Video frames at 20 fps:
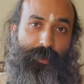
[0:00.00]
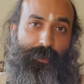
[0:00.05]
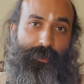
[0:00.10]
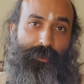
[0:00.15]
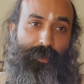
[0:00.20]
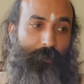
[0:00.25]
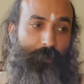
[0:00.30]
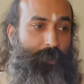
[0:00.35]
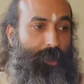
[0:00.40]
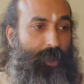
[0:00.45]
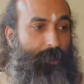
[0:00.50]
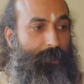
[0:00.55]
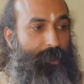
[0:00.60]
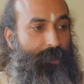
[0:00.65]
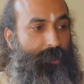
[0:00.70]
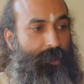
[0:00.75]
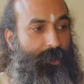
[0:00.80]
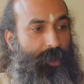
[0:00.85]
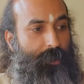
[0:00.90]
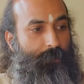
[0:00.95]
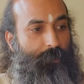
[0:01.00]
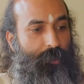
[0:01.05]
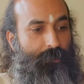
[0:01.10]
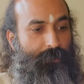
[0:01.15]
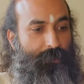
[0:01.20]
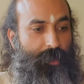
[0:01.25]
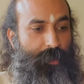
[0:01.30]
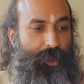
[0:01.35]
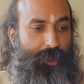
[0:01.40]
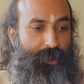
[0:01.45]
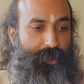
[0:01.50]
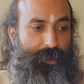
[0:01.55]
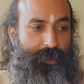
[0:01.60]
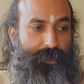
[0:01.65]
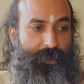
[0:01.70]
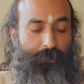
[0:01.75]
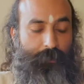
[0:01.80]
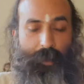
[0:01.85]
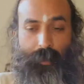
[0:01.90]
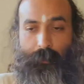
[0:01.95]
sometime in the name of religion,
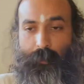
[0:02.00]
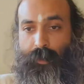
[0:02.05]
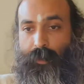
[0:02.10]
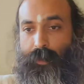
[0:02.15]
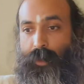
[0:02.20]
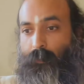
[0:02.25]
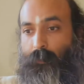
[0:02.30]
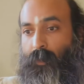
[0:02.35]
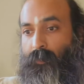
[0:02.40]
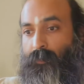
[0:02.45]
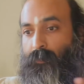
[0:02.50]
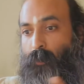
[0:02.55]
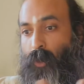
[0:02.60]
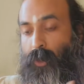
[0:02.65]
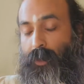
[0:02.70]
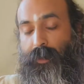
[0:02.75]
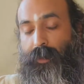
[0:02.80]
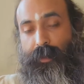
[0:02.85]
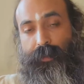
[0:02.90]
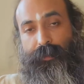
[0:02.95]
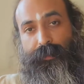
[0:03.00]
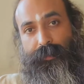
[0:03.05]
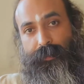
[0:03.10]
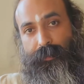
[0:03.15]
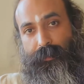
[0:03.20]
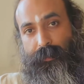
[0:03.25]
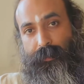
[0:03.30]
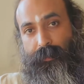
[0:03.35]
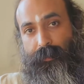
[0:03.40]
sometime in the name of politics,